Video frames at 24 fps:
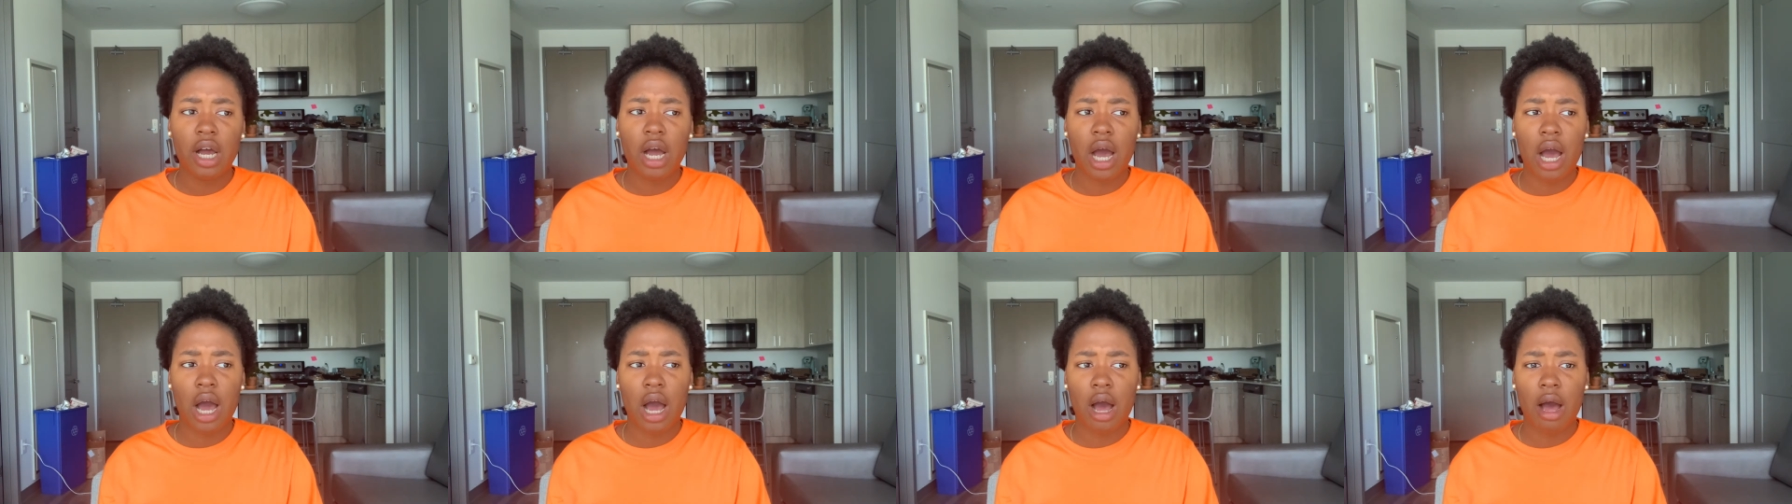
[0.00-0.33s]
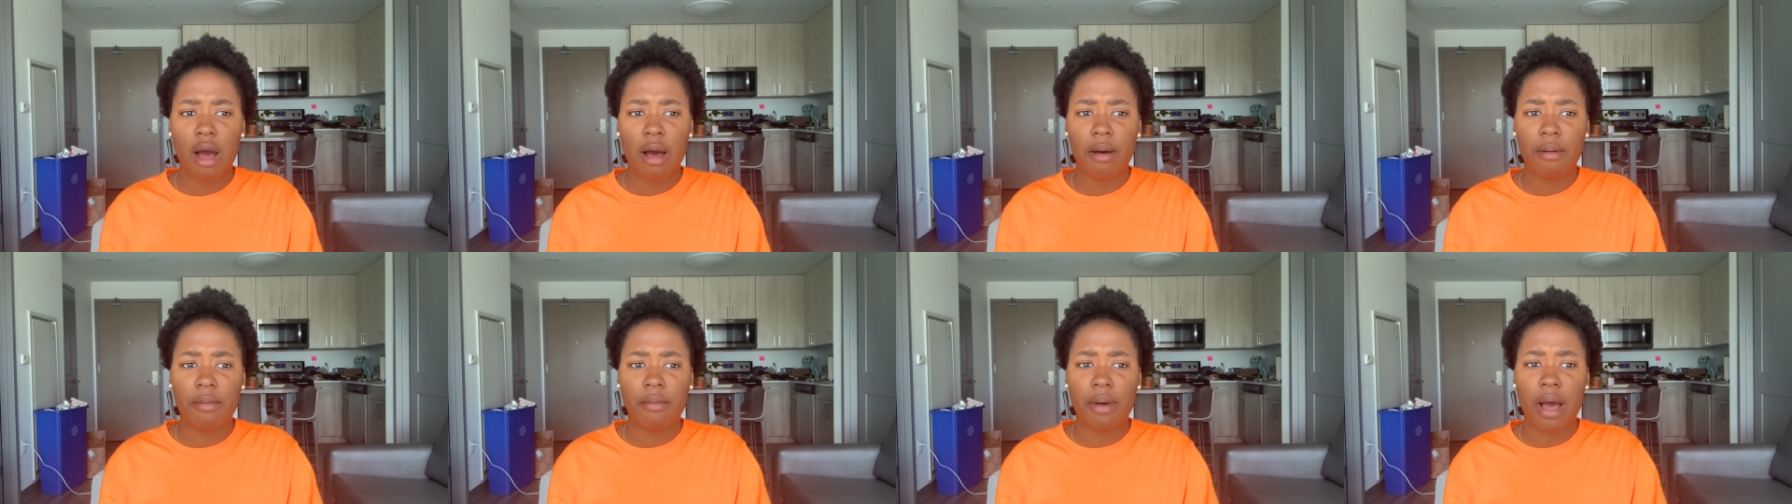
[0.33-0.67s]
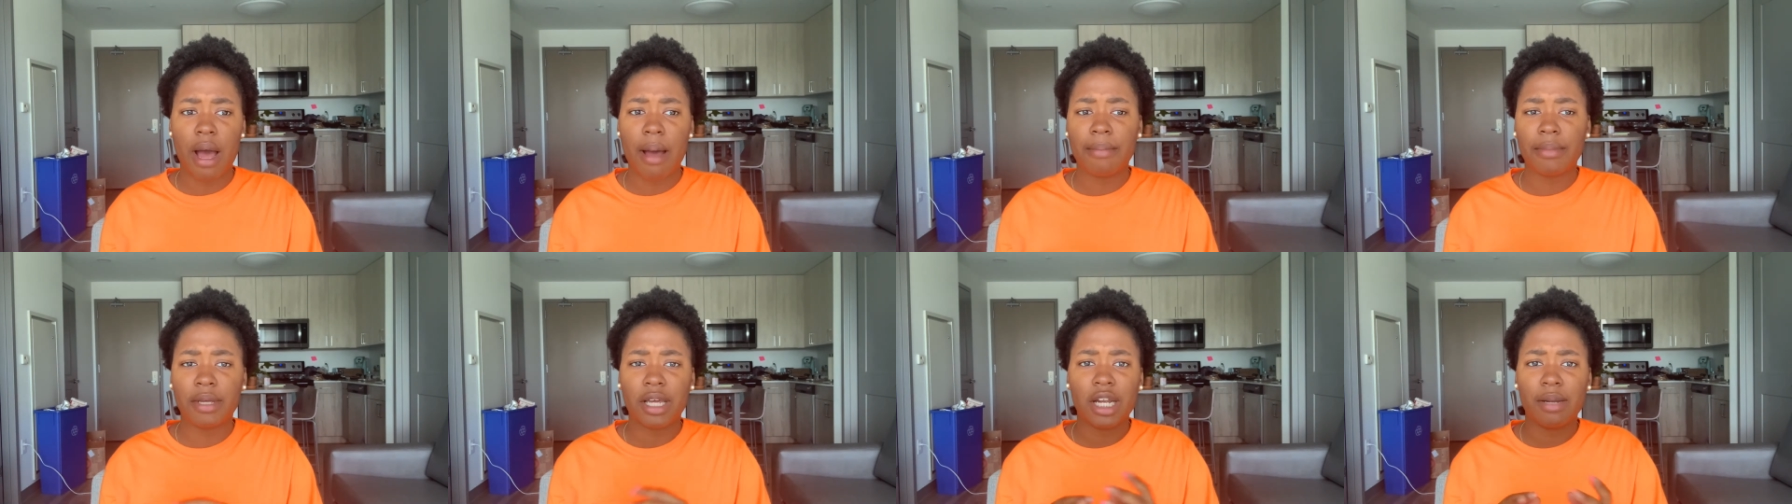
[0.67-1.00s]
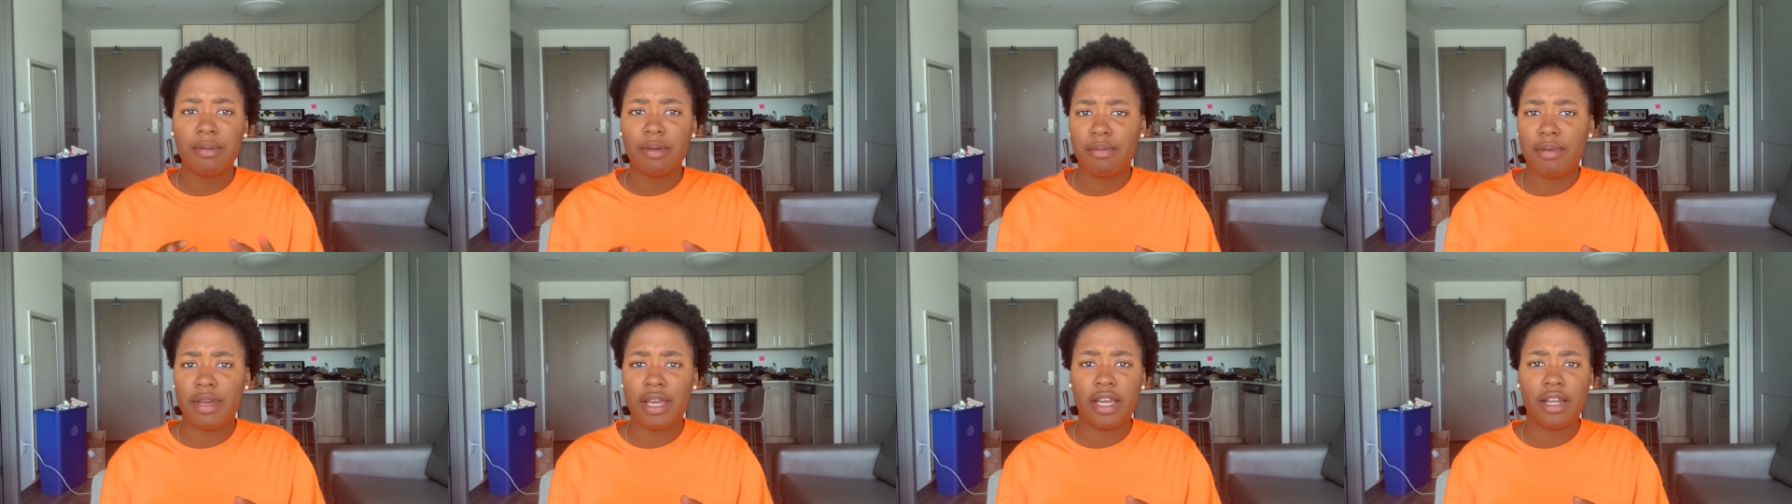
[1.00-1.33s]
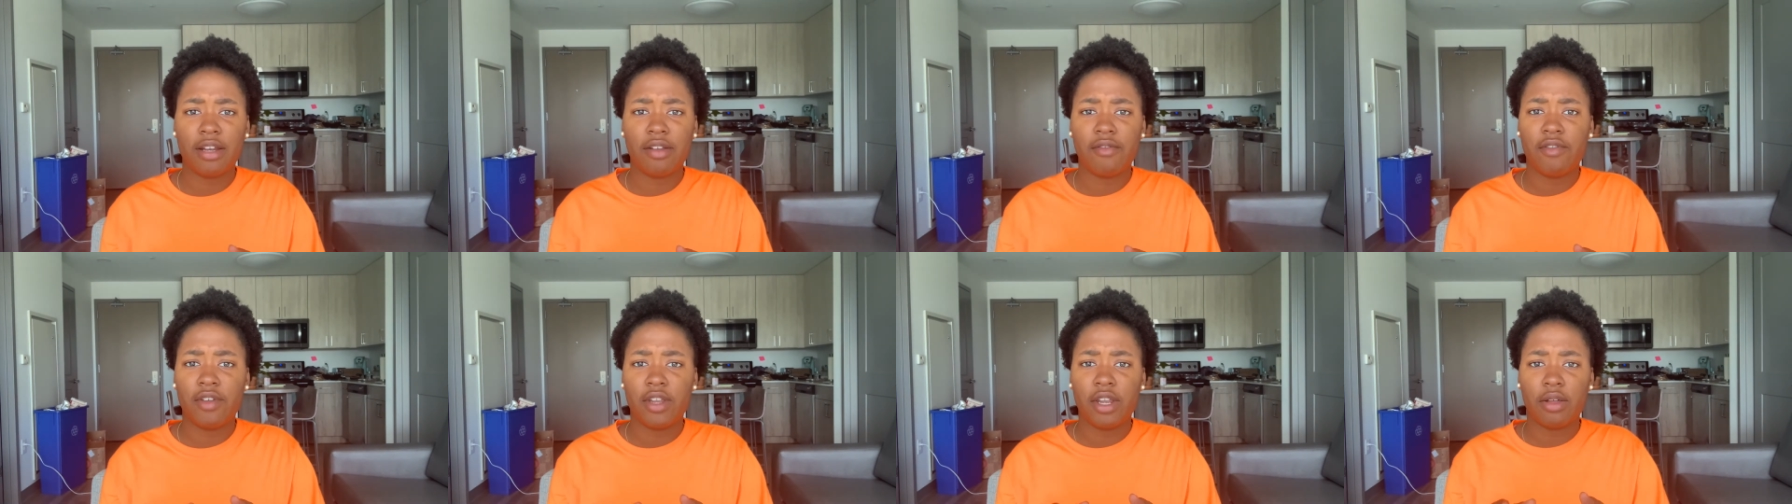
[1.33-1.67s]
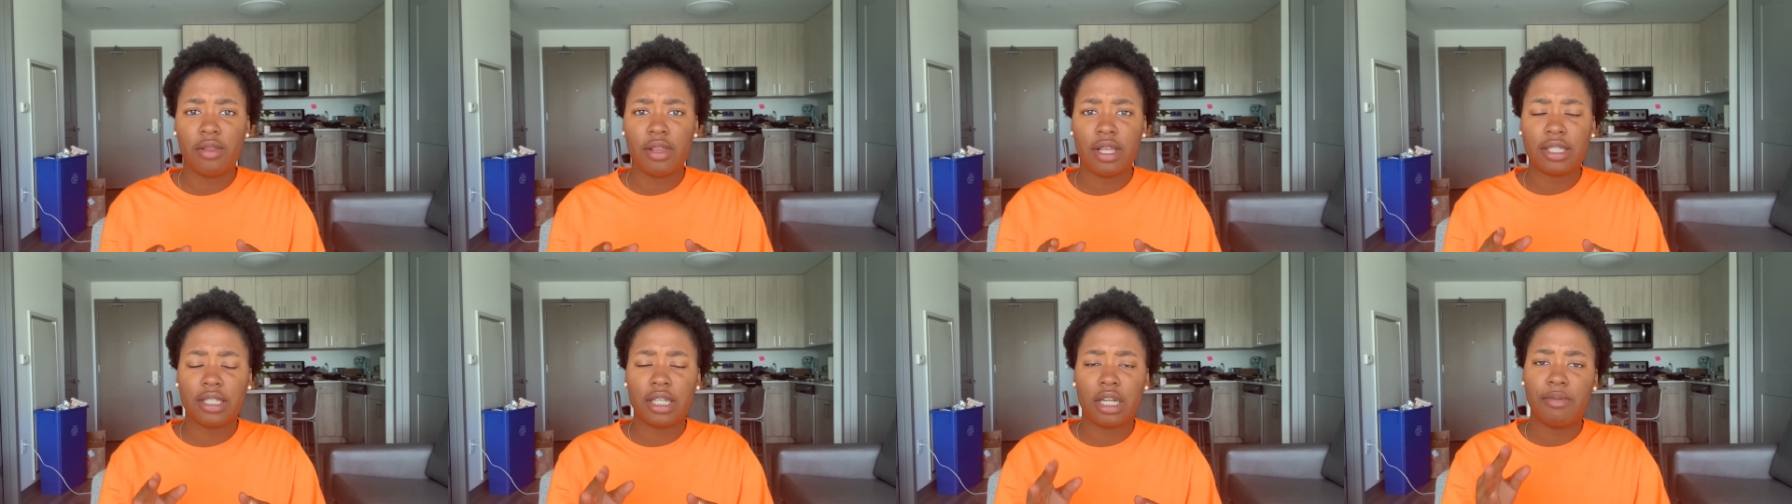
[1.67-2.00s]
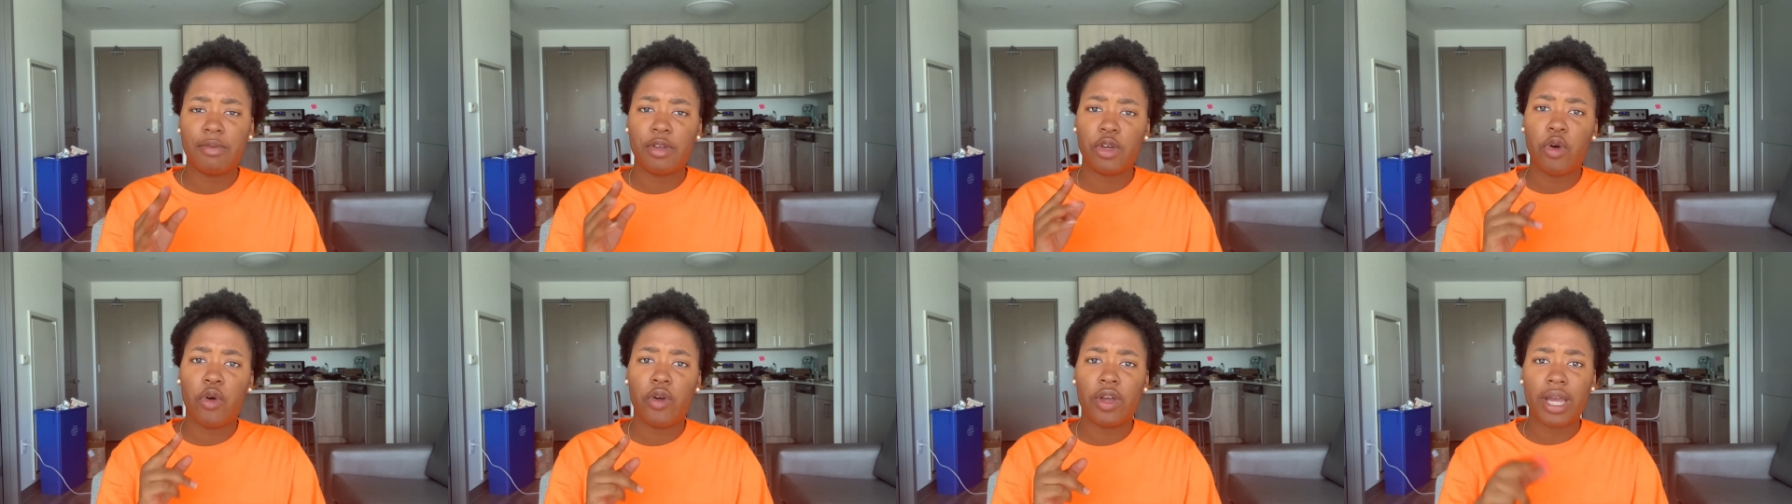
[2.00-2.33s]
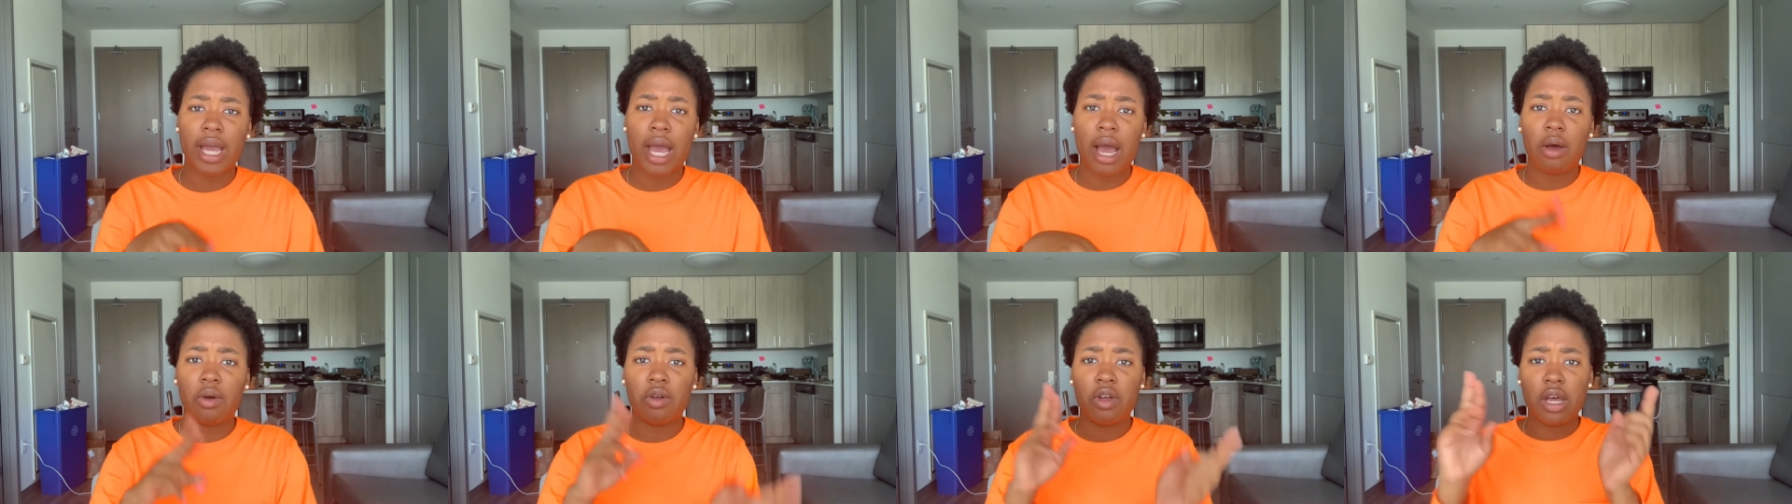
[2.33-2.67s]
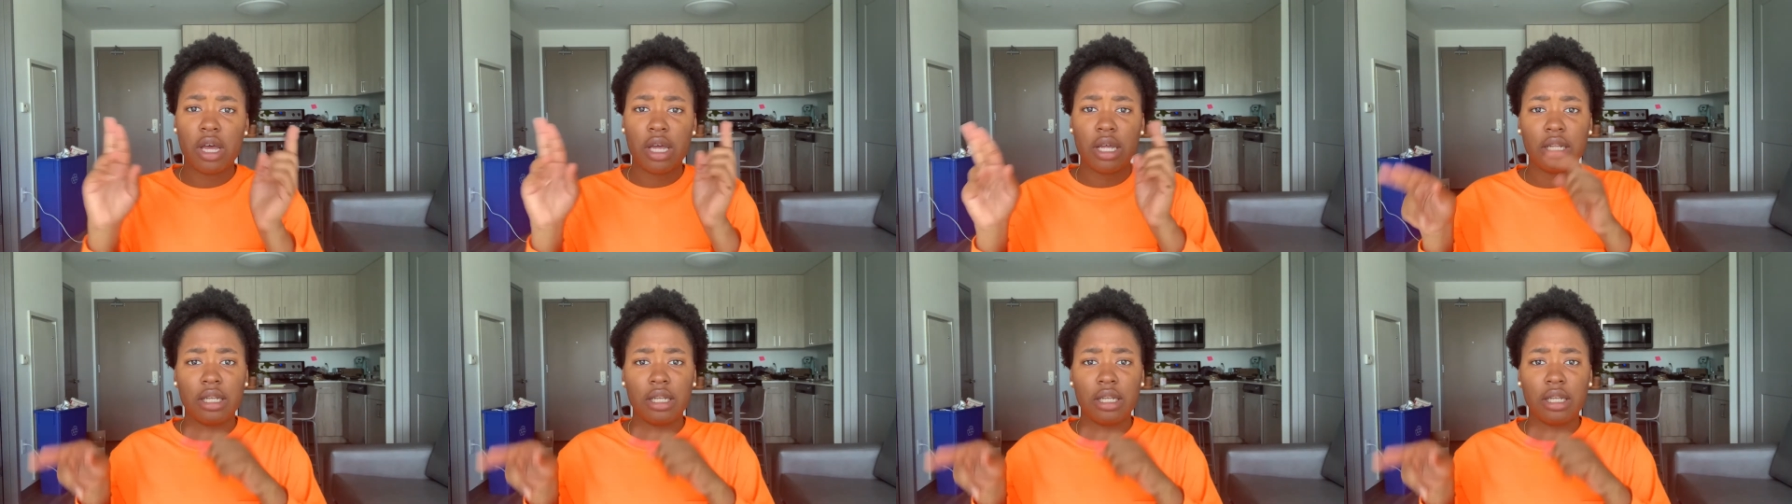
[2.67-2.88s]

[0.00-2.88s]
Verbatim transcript: Um, I'm gonna be making a video that's gonna be going out